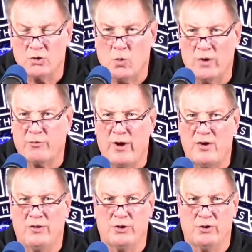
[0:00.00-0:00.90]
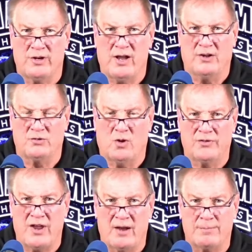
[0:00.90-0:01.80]
1 for 8 on third down,
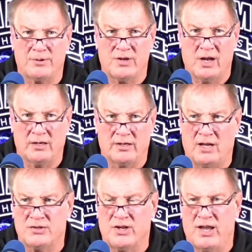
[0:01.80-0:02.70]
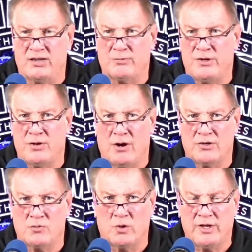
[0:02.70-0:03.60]
12.5%. Kelsey has 3
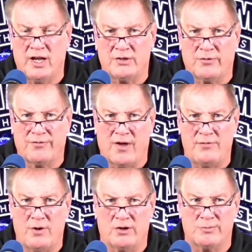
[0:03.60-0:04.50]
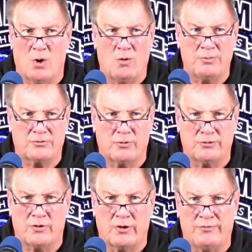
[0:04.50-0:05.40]
targets, 1 catch for 5 yards. Mahomes throws
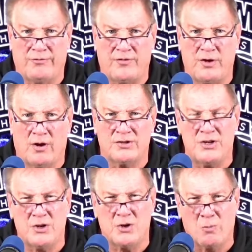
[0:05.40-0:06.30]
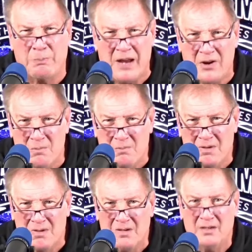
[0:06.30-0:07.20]
for 150 yards, and you don't beat him?
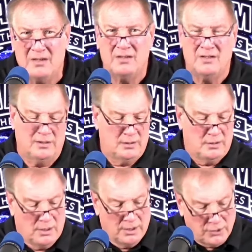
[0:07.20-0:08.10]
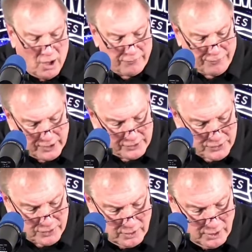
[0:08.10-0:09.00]
The
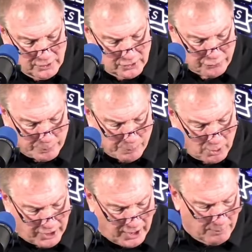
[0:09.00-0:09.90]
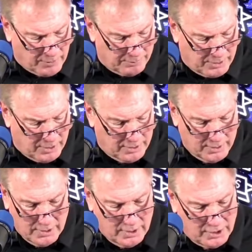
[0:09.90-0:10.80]
offense in this football game,
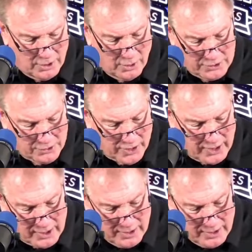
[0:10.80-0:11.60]
it's like